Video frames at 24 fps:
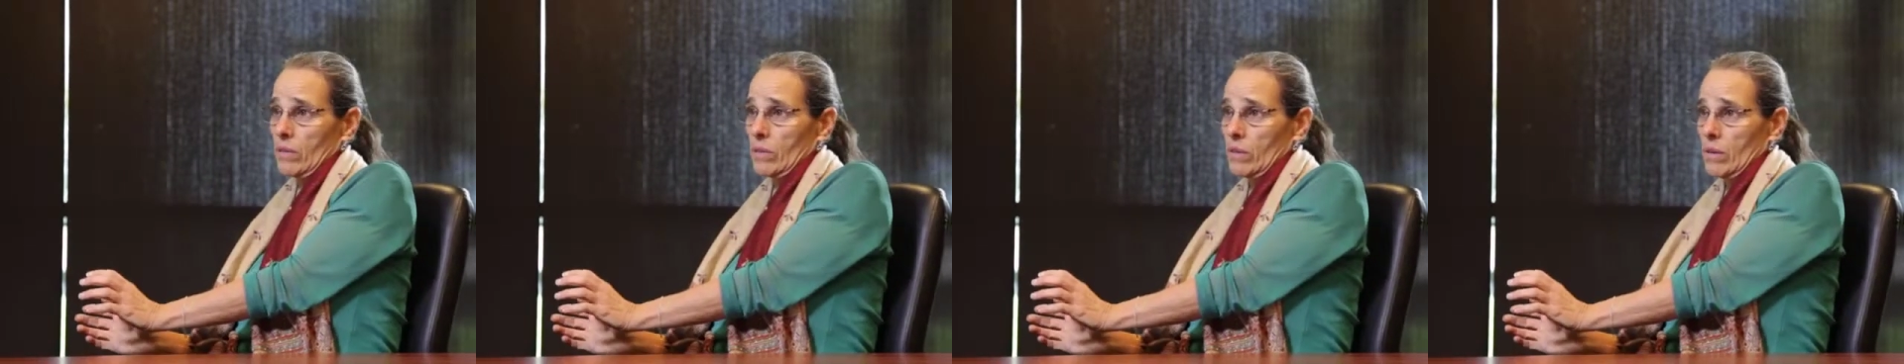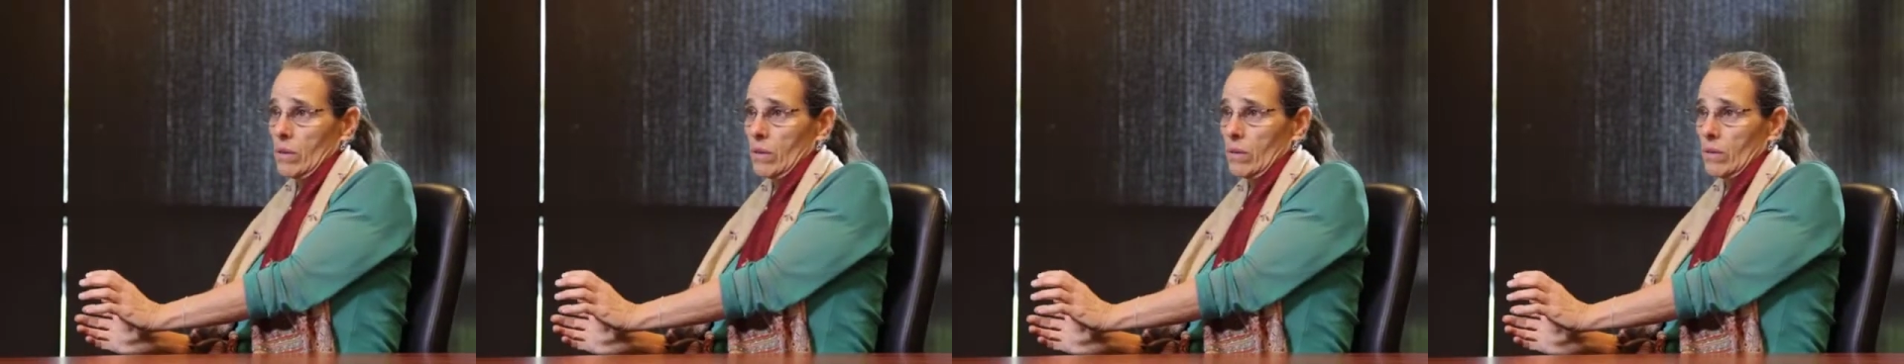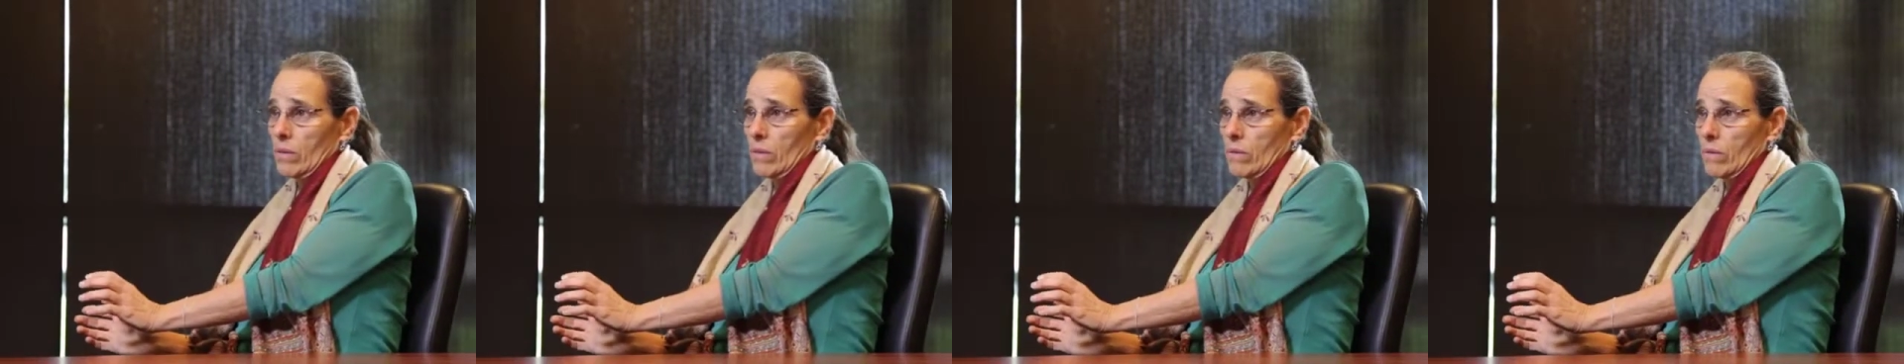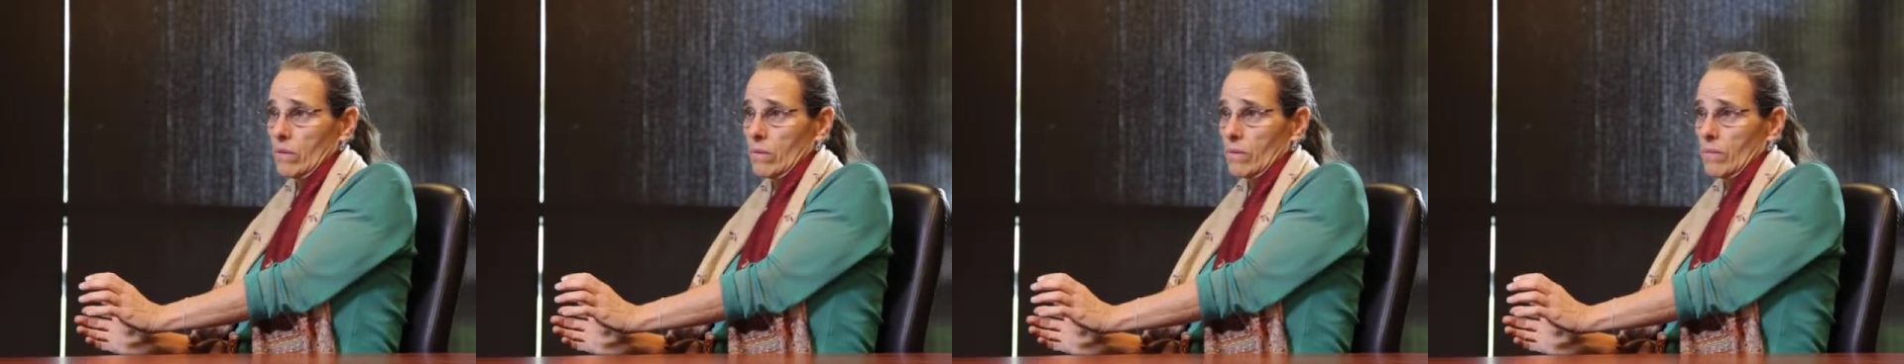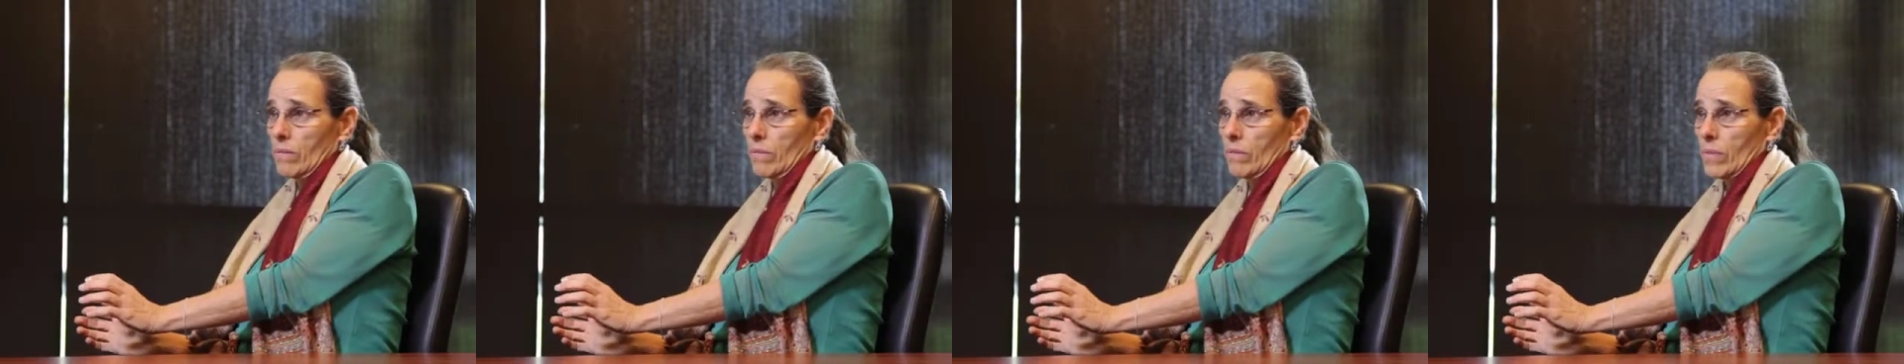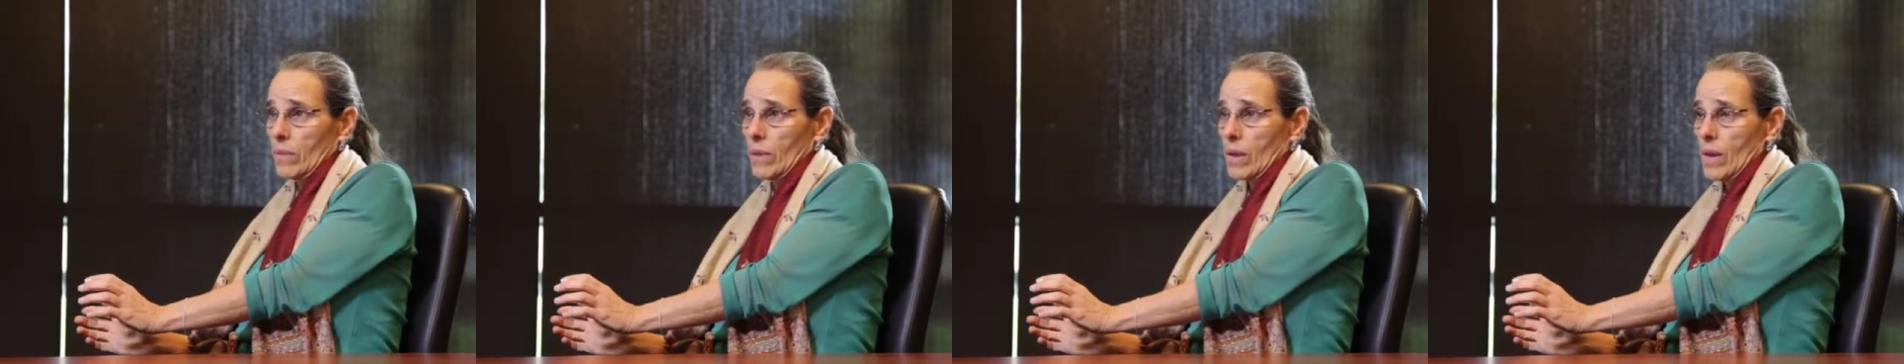skills.
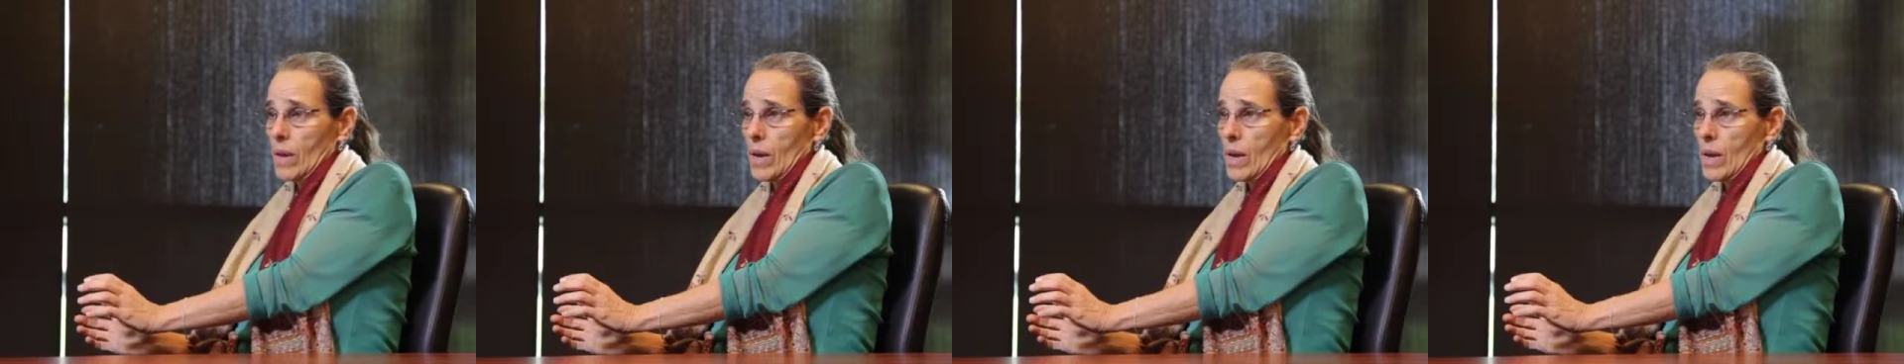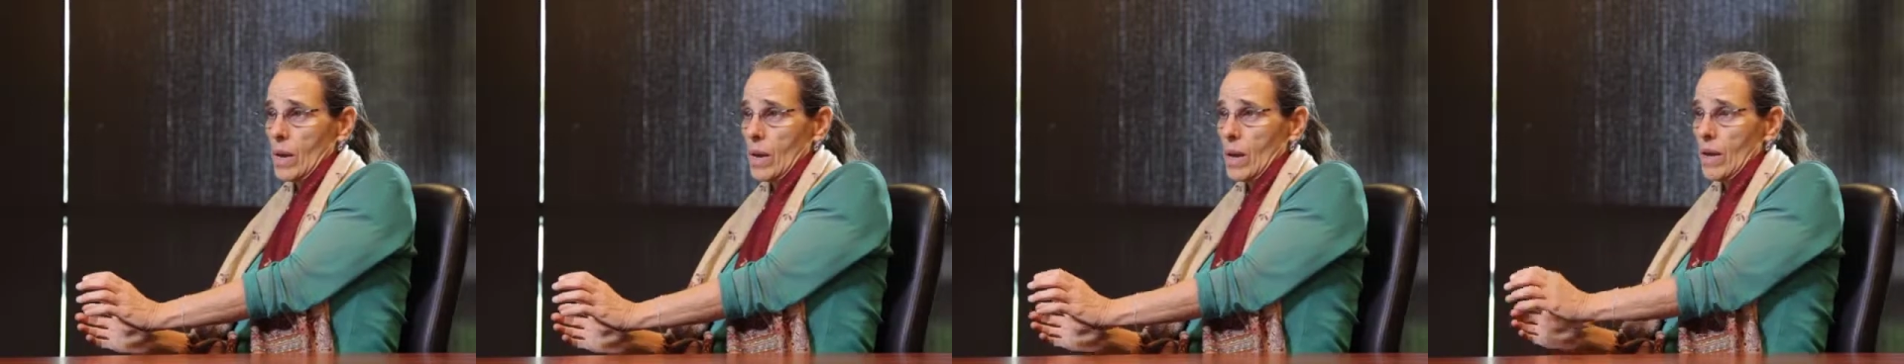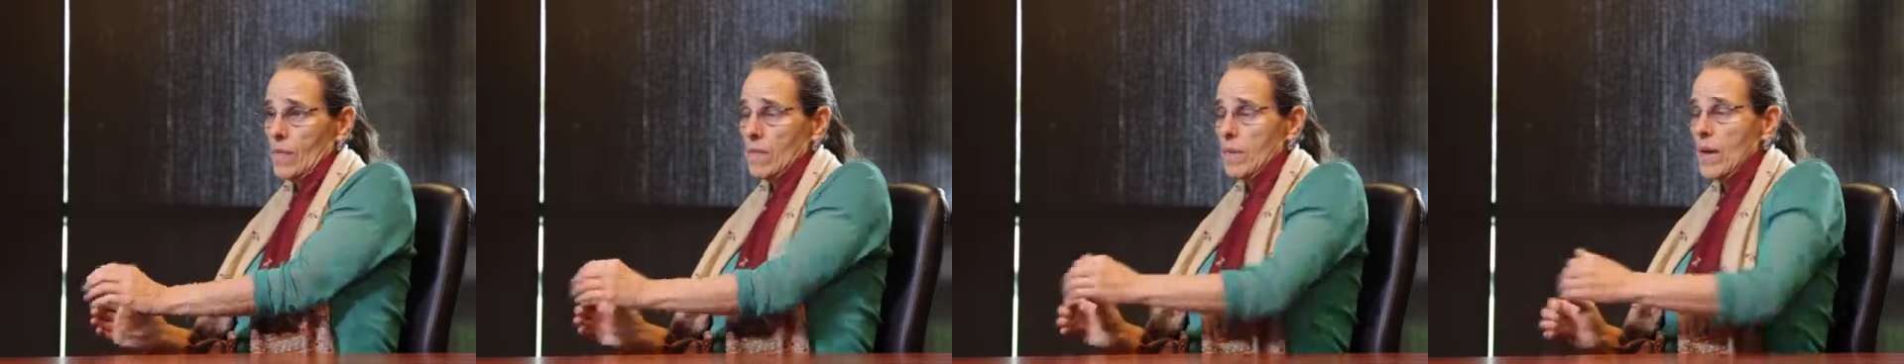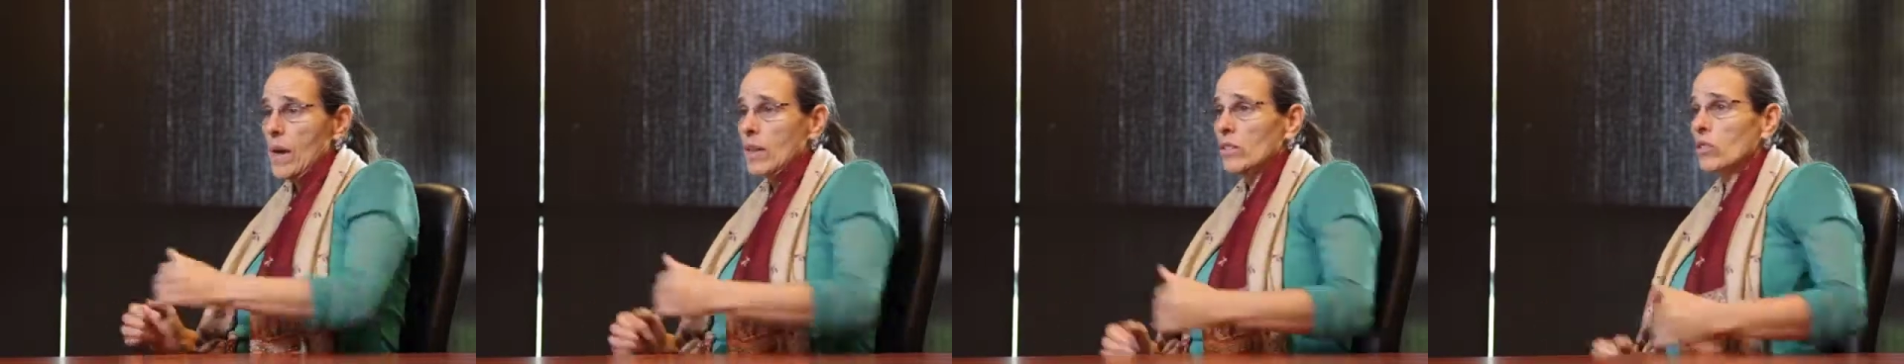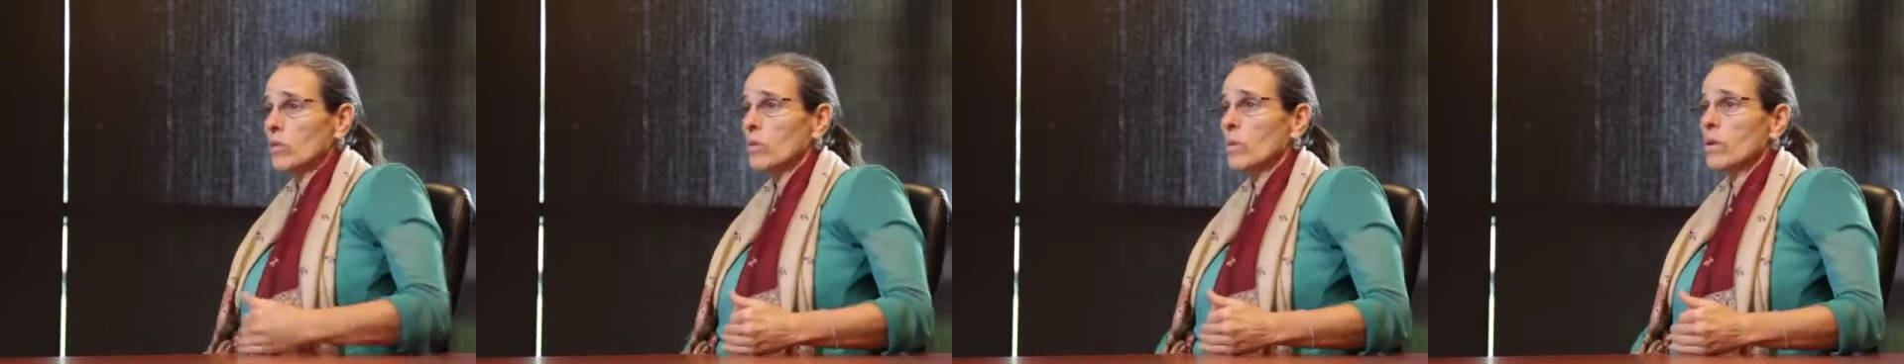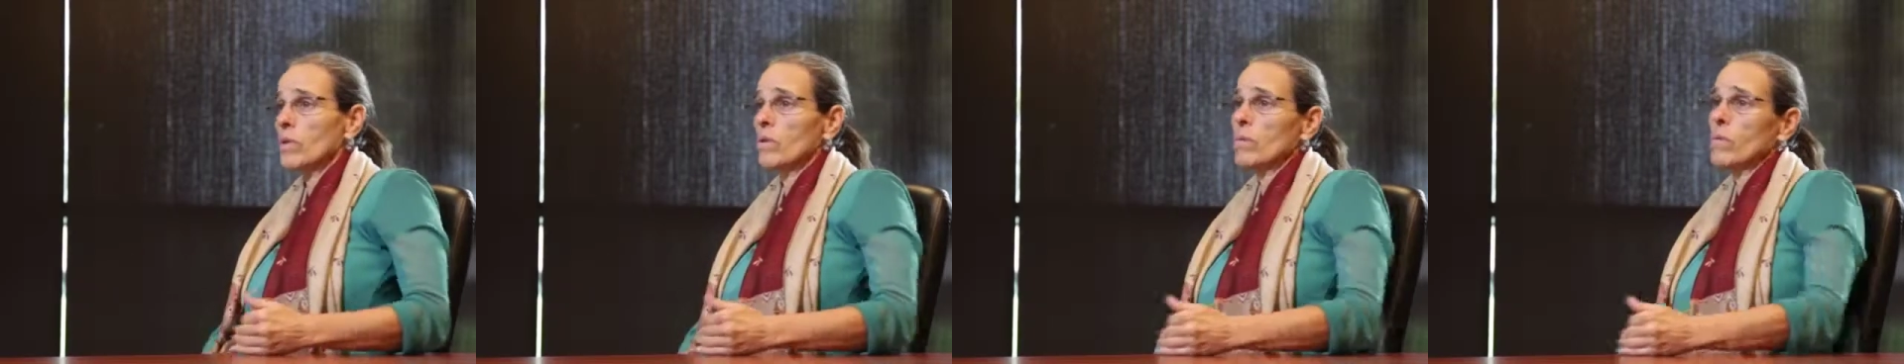And that's
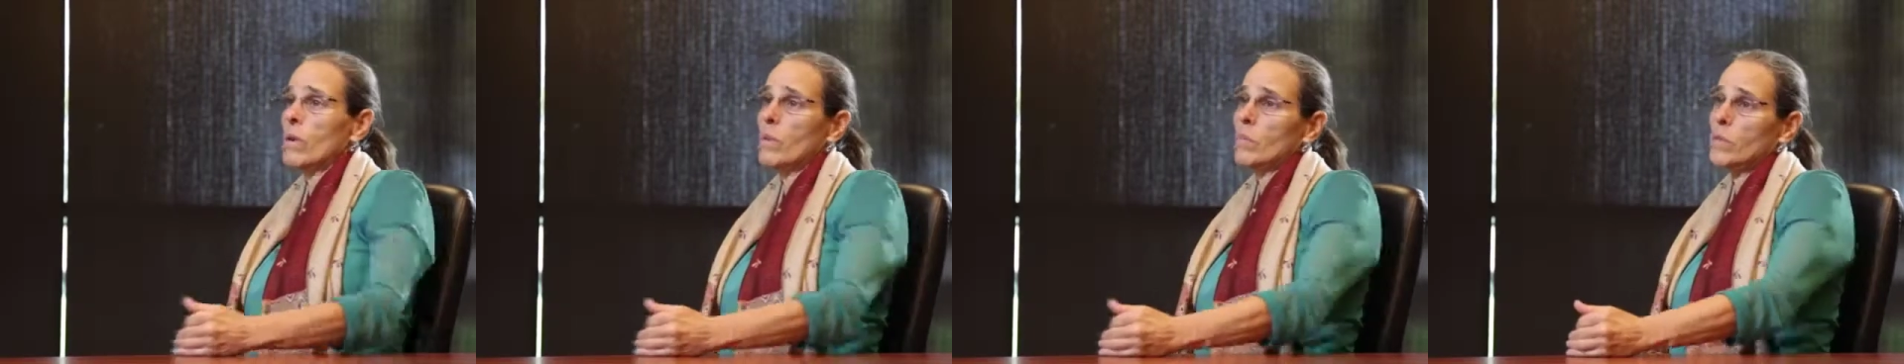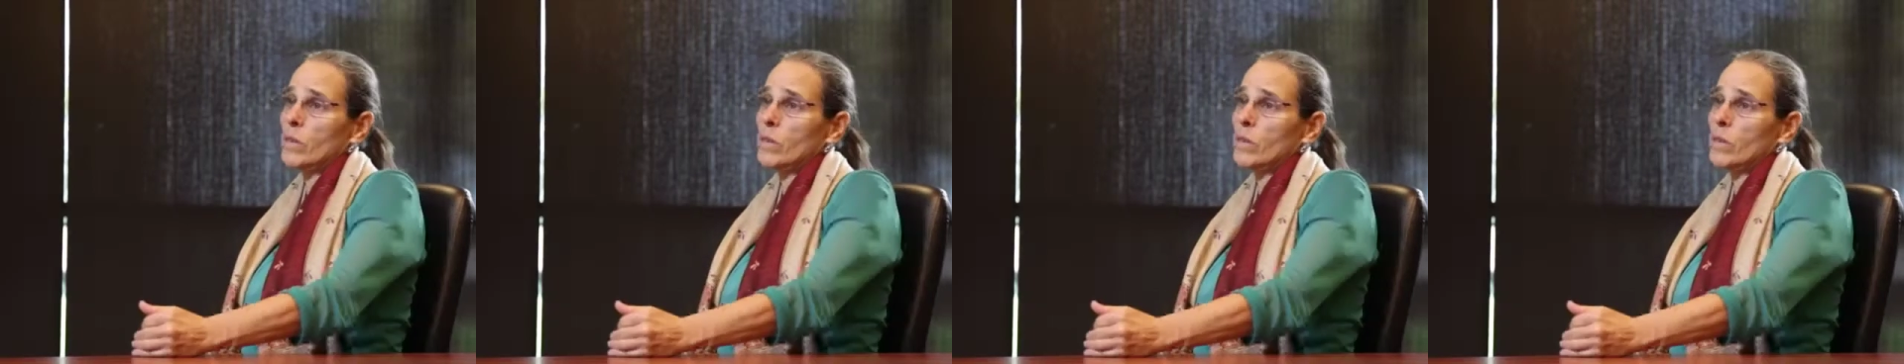where the rubber